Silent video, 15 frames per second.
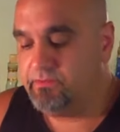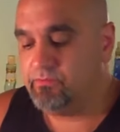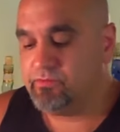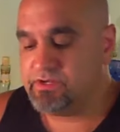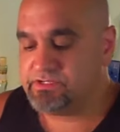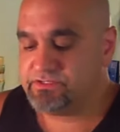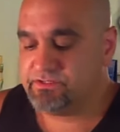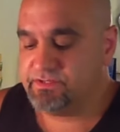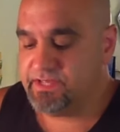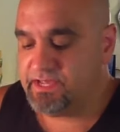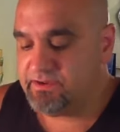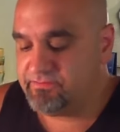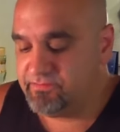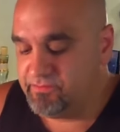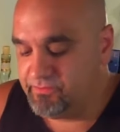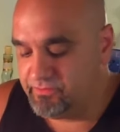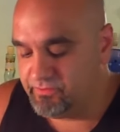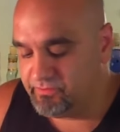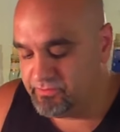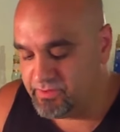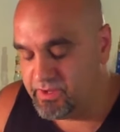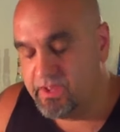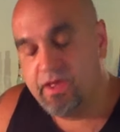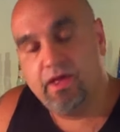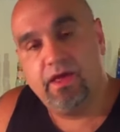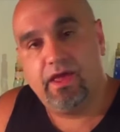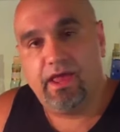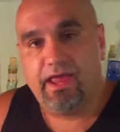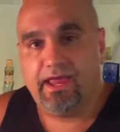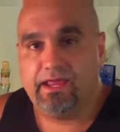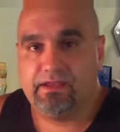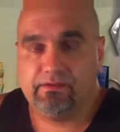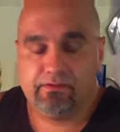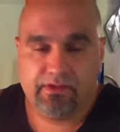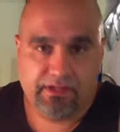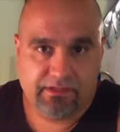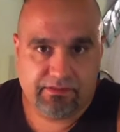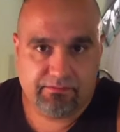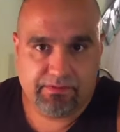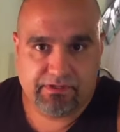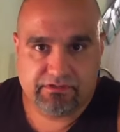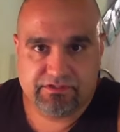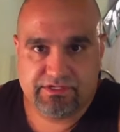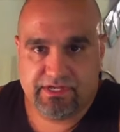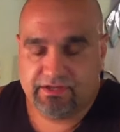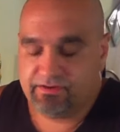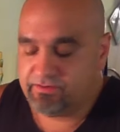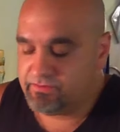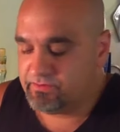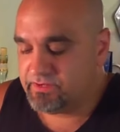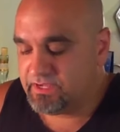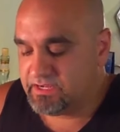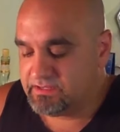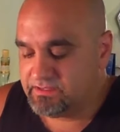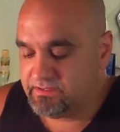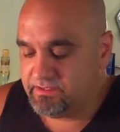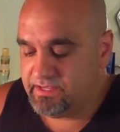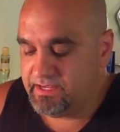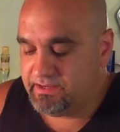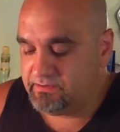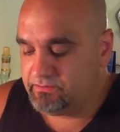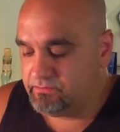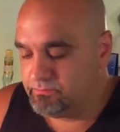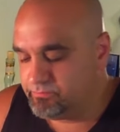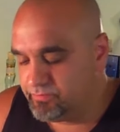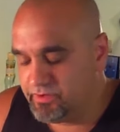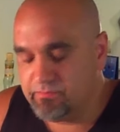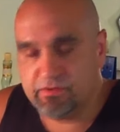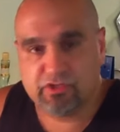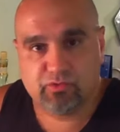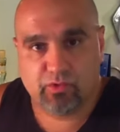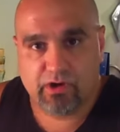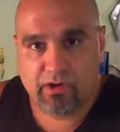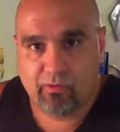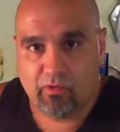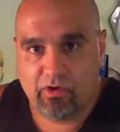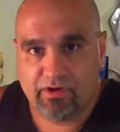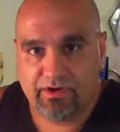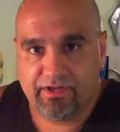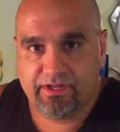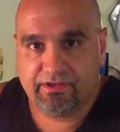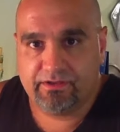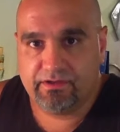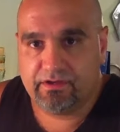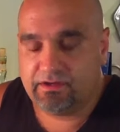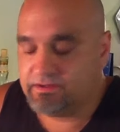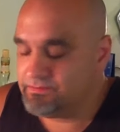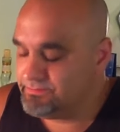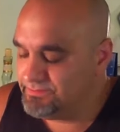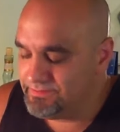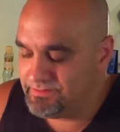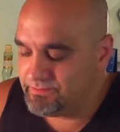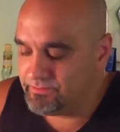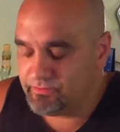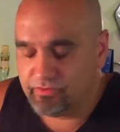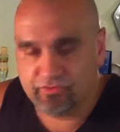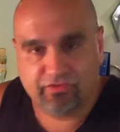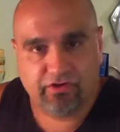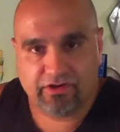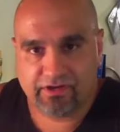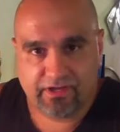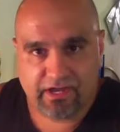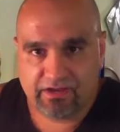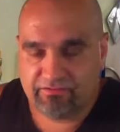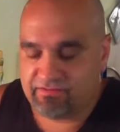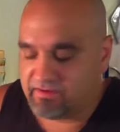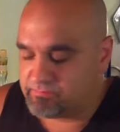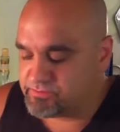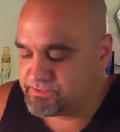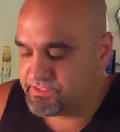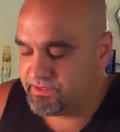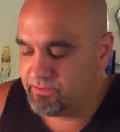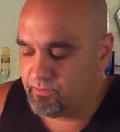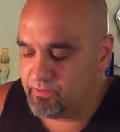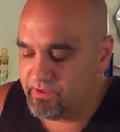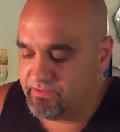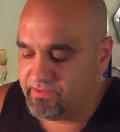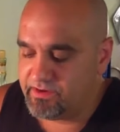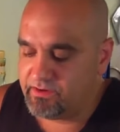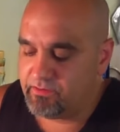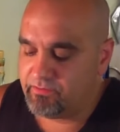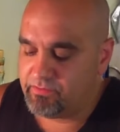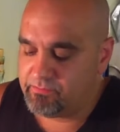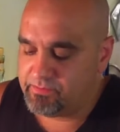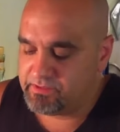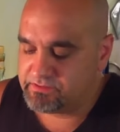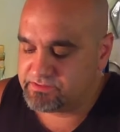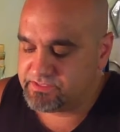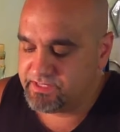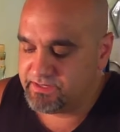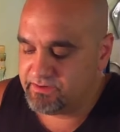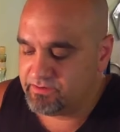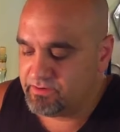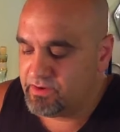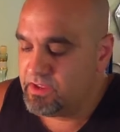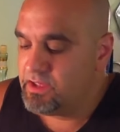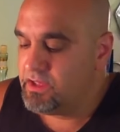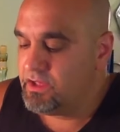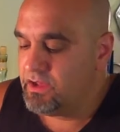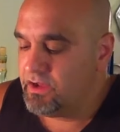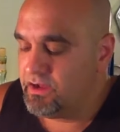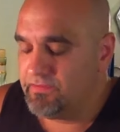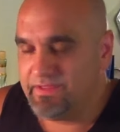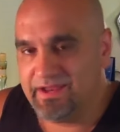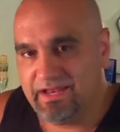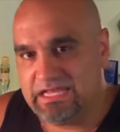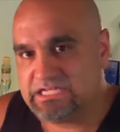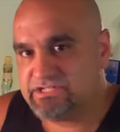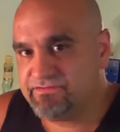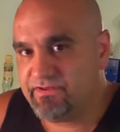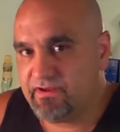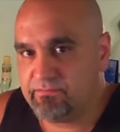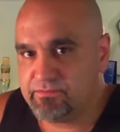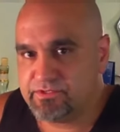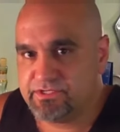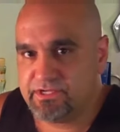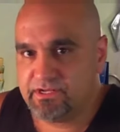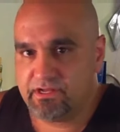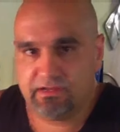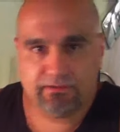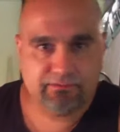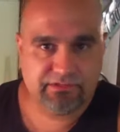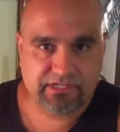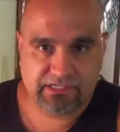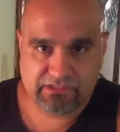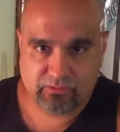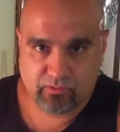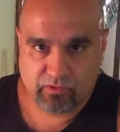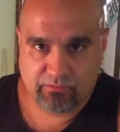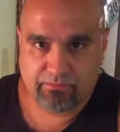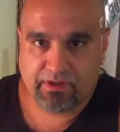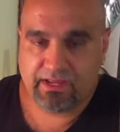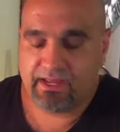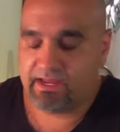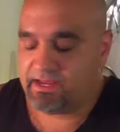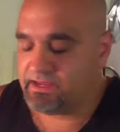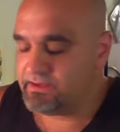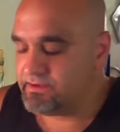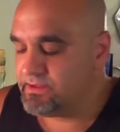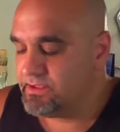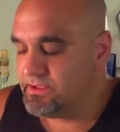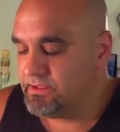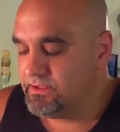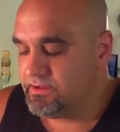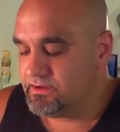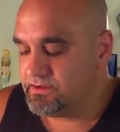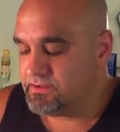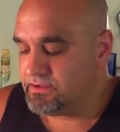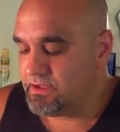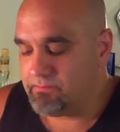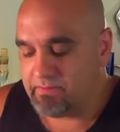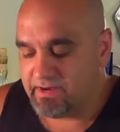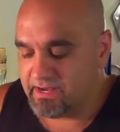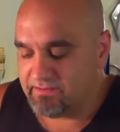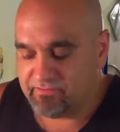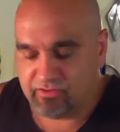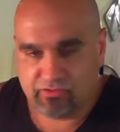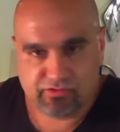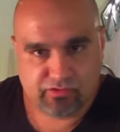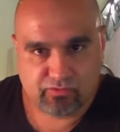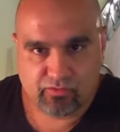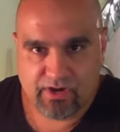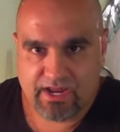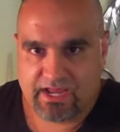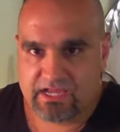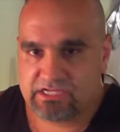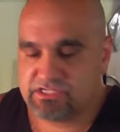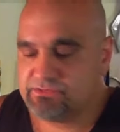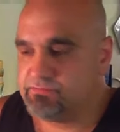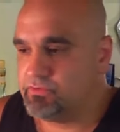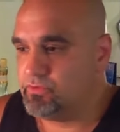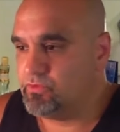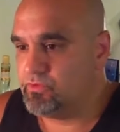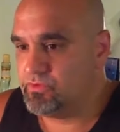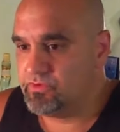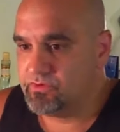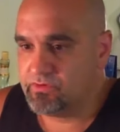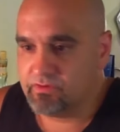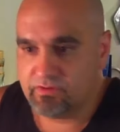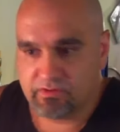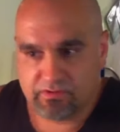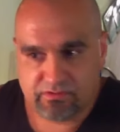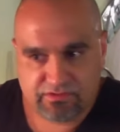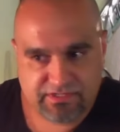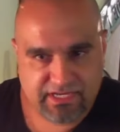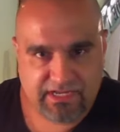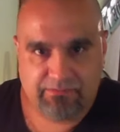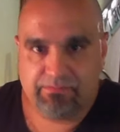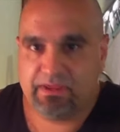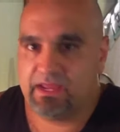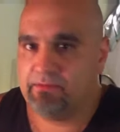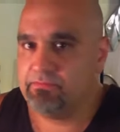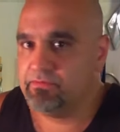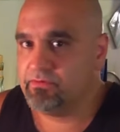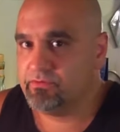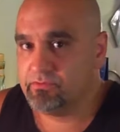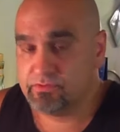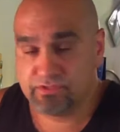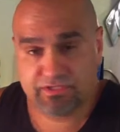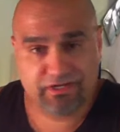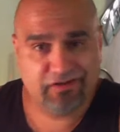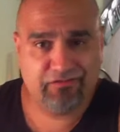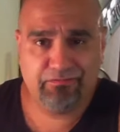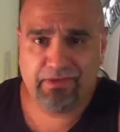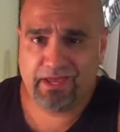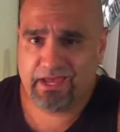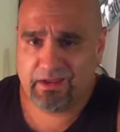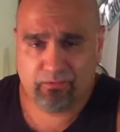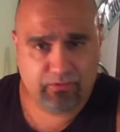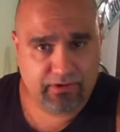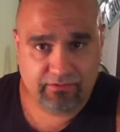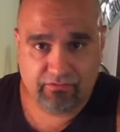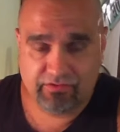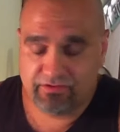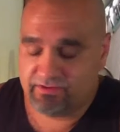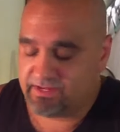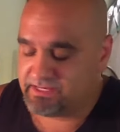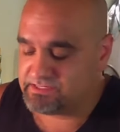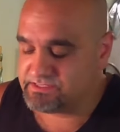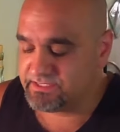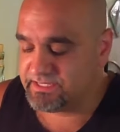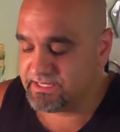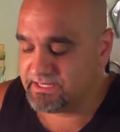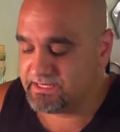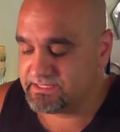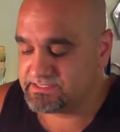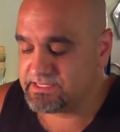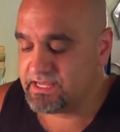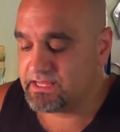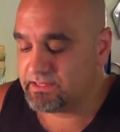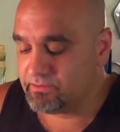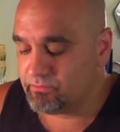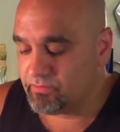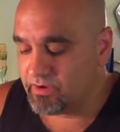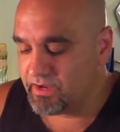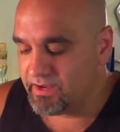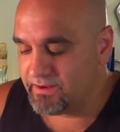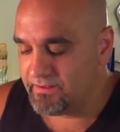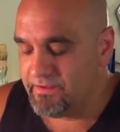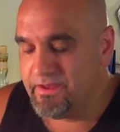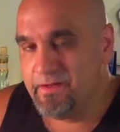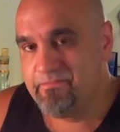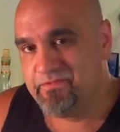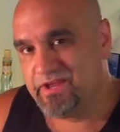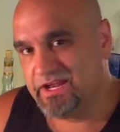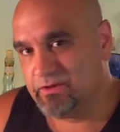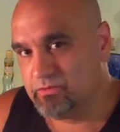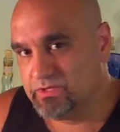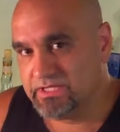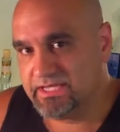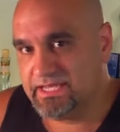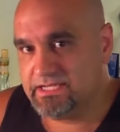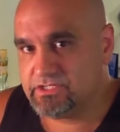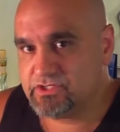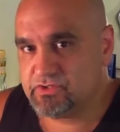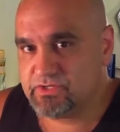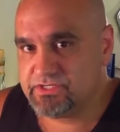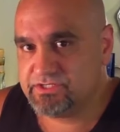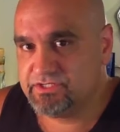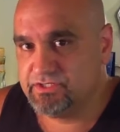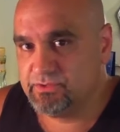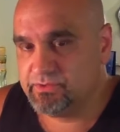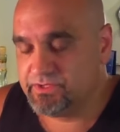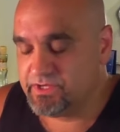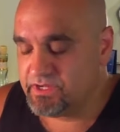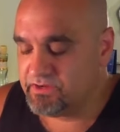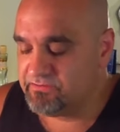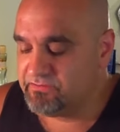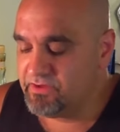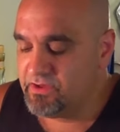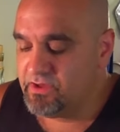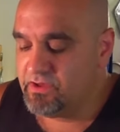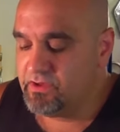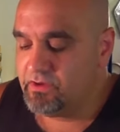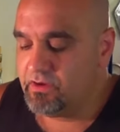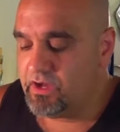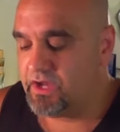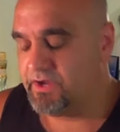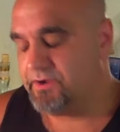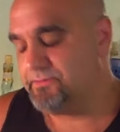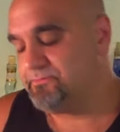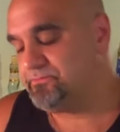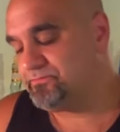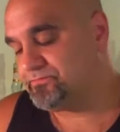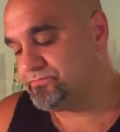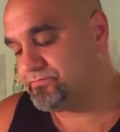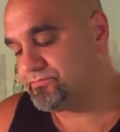rest of the afternoon and hit the belt sander, got the handle pretty much where I wanted it. You know, you're talking 95% of the way there on the belt sander. That last 5%, I always like to work by hand. I might have to use a rasp or sandpaper or scuff pad, whatever it takes to get it exactly right. And I really can't stress to you enough how